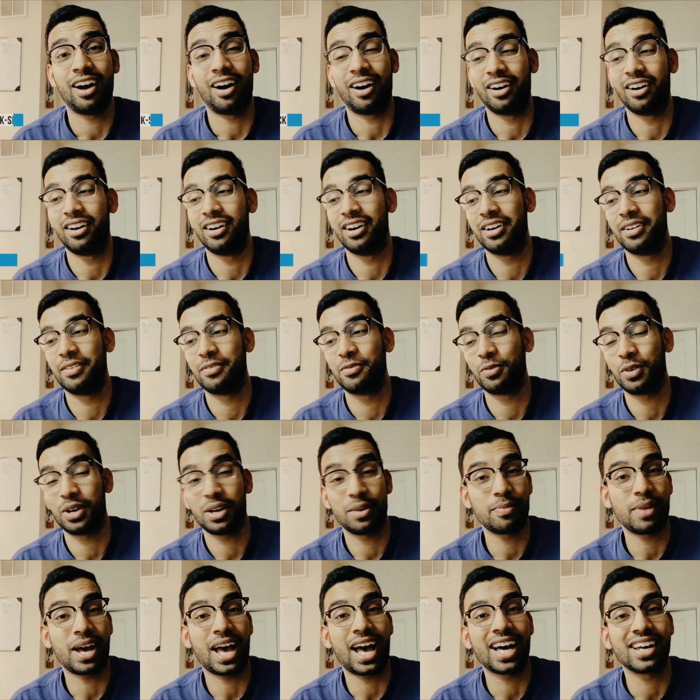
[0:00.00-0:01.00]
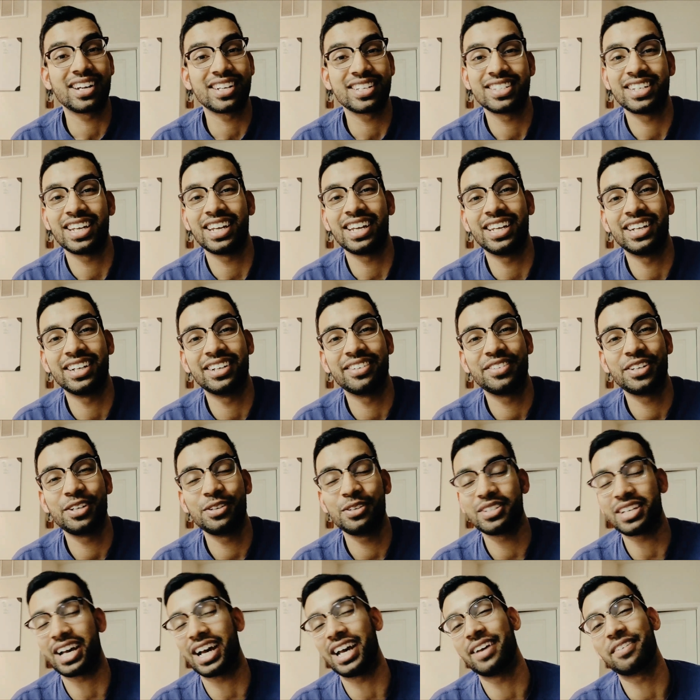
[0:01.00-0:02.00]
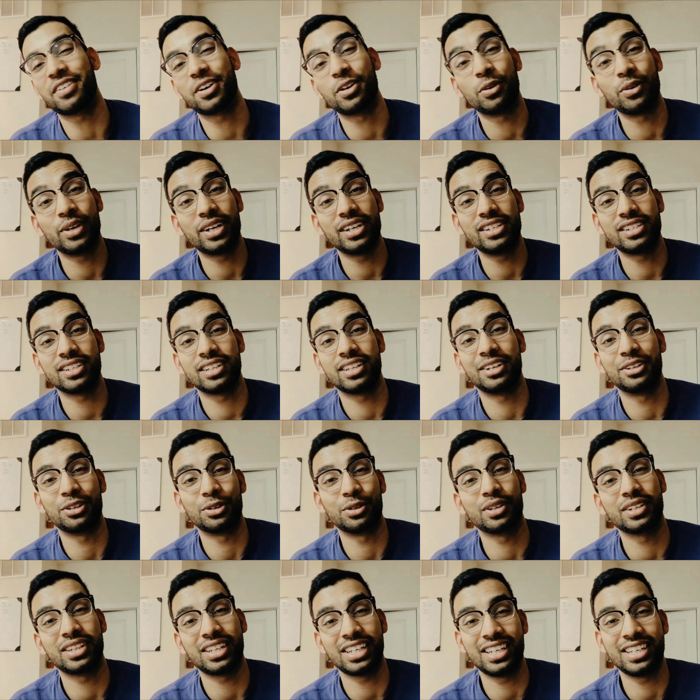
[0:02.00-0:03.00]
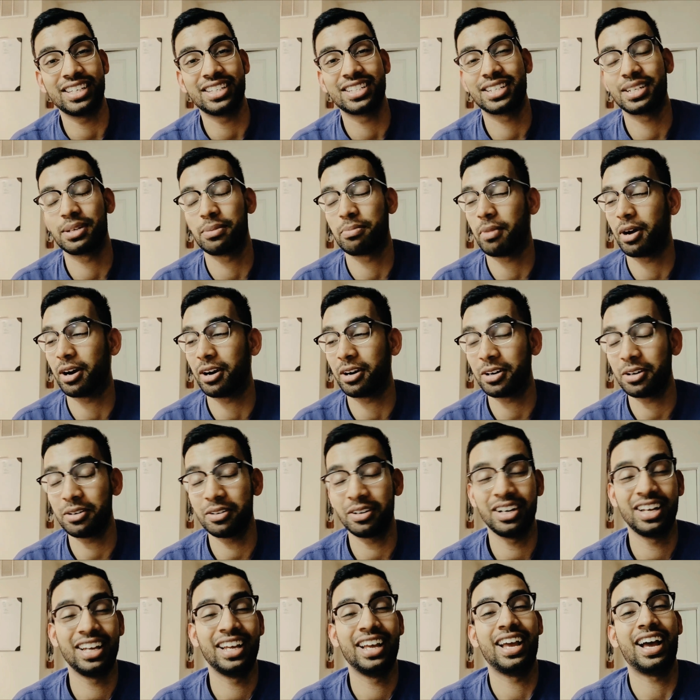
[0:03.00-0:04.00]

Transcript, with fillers: on one of my out of state interviews. I am going to the Northeast tomorrow.